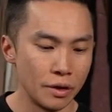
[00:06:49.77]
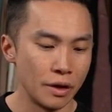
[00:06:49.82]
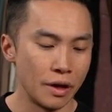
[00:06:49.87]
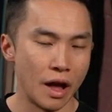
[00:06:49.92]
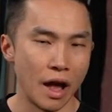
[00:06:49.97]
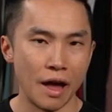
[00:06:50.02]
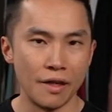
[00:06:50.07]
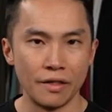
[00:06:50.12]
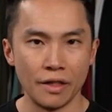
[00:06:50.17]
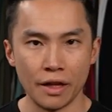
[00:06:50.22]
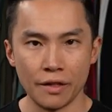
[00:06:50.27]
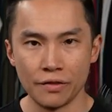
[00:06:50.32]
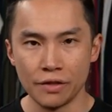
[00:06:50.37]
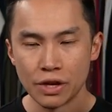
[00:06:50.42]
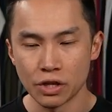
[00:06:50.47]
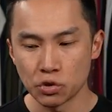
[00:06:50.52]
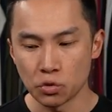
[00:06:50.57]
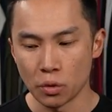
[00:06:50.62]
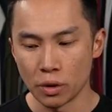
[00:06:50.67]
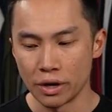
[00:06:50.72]
And then
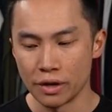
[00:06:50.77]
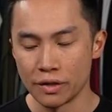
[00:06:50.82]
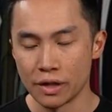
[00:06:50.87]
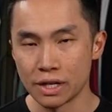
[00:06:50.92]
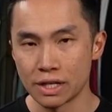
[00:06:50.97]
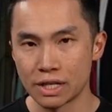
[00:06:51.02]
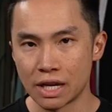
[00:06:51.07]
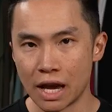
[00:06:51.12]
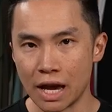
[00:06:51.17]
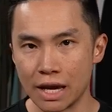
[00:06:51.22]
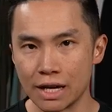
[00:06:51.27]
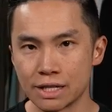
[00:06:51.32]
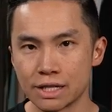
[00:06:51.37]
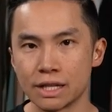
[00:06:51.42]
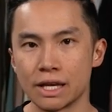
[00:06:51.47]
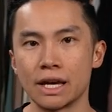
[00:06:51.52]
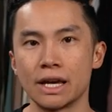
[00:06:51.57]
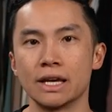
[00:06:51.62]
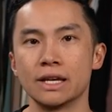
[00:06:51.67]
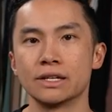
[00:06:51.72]
this one in this case
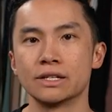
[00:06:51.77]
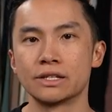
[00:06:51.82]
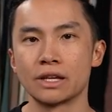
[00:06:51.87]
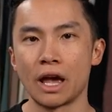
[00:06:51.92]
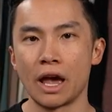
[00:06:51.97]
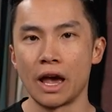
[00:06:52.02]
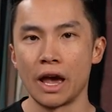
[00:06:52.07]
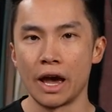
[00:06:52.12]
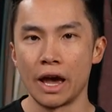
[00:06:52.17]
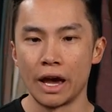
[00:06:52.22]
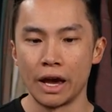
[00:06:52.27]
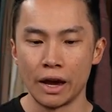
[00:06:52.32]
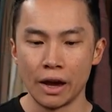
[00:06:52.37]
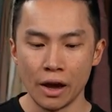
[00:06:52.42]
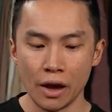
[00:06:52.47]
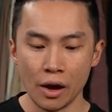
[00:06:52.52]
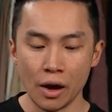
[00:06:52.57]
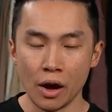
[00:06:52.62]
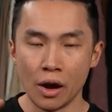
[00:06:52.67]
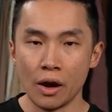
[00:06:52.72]
is a
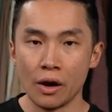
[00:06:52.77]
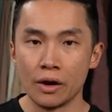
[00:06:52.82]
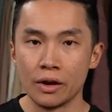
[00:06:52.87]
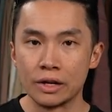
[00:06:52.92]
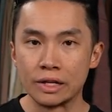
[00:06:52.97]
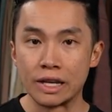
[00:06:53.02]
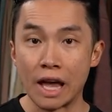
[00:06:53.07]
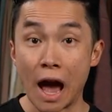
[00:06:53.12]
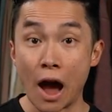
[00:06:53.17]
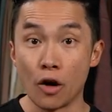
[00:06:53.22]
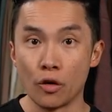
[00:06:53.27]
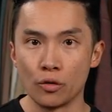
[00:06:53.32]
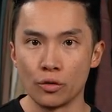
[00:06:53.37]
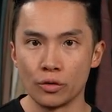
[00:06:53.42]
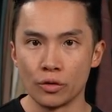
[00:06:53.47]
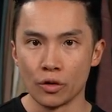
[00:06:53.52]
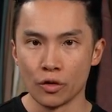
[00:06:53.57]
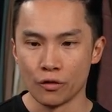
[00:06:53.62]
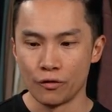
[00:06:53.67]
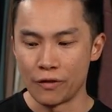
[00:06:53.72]
down
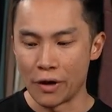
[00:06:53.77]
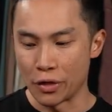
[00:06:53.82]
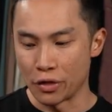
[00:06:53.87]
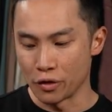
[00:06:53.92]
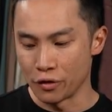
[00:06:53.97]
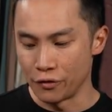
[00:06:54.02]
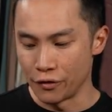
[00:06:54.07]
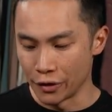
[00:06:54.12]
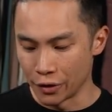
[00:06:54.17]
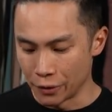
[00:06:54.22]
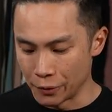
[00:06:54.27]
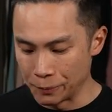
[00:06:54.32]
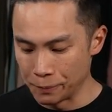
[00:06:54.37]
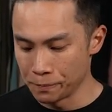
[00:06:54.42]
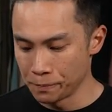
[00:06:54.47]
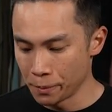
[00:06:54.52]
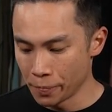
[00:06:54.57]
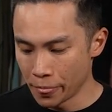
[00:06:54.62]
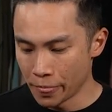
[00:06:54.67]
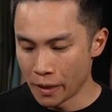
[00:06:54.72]
or feather fill.
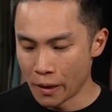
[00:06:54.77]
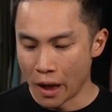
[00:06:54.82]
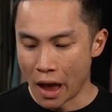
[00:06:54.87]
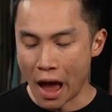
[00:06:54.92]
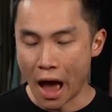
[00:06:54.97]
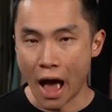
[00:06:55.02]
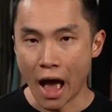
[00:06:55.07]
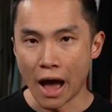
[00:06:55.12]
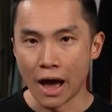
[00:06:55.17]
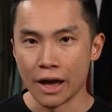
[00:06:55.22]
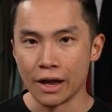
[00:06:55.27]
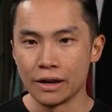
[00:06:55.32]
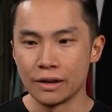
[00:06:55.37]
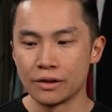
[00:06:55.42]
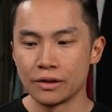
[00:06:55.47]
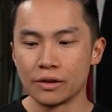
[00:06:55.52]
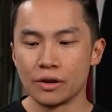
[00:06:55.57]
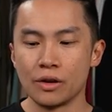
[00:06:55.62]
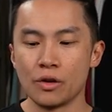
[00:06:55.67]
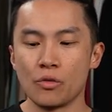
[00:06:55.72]
And
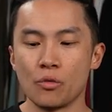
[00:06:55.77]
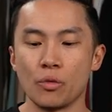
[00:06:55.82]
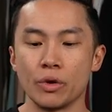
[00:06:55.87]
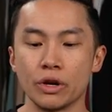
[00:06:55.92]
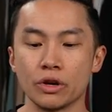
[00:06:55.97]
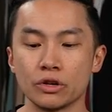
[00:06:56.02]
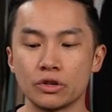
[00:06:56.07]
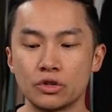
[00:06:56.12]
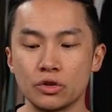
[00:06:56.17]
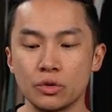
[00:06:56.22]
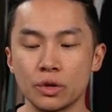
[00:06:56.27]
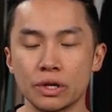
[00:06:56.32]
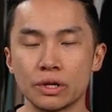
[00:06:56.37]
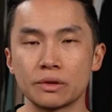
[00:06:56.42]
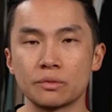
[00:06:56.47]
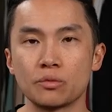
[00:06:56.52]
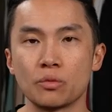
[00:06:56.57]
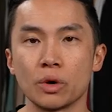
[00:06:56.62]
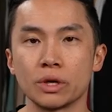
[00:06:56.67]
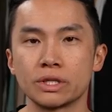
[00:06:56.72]
when you're
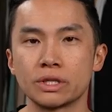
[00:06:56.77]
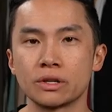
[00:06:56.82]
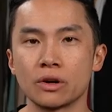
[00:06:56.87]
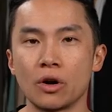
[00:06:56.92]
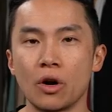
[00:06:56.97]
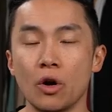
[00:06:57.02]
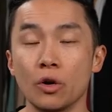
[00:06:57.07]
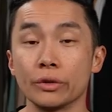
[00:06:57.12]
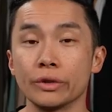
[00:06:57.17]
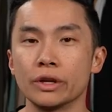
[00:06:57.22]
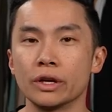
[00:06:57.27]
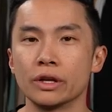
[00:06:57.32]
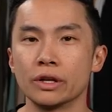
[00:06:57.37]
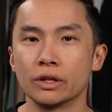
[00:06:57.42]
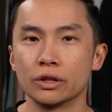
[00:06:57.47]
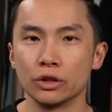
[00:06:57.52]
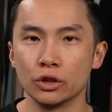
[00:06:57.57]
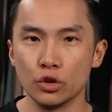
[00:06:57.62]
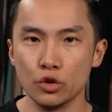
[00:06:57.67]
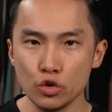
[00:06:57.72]
doing what's called
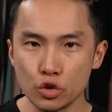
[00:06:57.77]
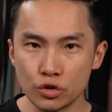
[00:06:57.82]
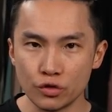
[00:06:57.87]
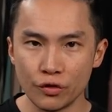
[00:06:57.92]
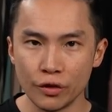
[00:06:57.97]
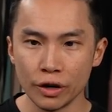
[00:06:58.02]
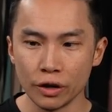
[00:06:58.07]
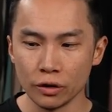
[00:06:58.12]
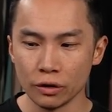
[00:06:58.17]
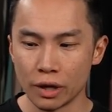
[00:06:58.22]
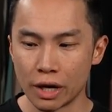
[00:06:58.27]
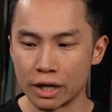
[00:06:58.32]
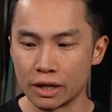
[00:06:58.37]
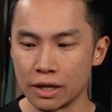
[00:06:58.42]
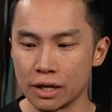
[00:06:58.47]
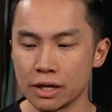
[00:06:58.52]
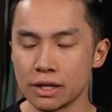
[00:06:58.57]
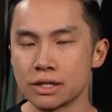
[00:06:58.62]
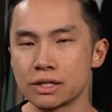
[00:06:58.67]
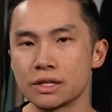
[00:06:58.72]
loose fill like
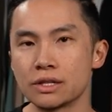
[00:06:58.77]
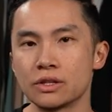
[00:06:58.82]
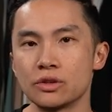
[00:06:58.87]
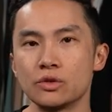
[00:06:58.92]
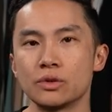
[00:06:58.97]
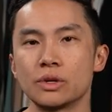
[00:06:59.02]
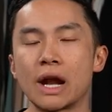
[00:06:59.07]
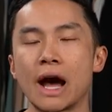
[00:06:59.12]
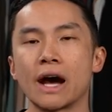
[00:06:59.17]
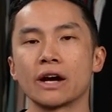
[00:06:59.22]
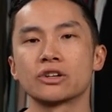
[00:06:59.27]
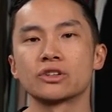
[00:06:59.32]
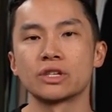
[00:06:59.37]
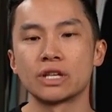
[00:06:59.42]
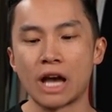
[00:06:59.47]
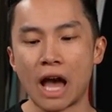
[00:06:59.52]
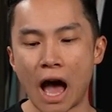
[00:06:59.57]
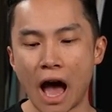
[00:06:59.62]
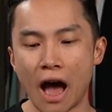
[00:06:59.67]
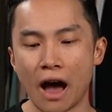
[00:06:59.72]
this, you would actually
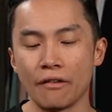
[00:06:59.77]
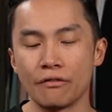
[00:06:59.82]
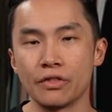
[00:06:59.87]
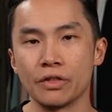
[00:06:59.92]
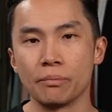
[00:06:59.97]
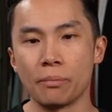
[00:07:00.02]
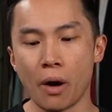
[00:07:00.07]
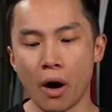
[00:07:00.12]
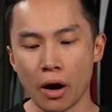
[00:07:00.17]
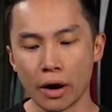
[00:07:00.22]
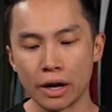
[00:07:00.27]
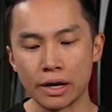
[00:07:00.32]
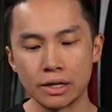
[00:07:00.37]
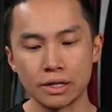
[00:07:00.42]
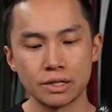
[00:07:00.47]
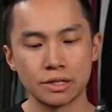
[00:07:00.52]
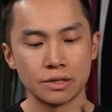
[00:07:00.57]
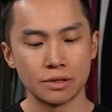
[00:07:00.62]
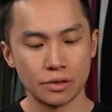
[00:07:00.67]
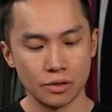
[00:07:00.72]
have the
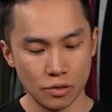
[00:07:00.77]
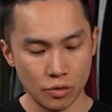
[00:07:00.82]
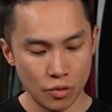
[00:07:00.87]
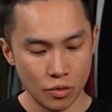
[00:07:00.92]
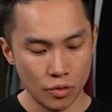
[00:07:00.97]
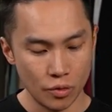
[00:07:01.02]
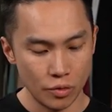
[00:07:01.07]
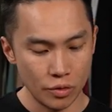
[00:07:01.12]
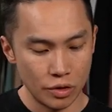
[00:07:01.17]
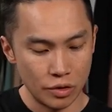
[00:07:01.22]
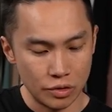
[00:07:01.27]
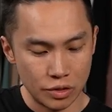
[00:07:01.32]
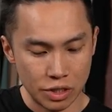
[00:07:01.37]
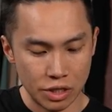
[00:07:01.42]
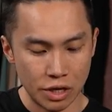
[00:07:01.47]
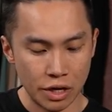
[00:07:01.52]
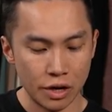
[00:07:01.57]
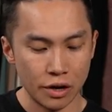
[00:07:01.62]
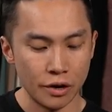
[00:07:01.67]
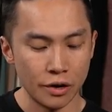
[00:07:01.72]
pockets you see here.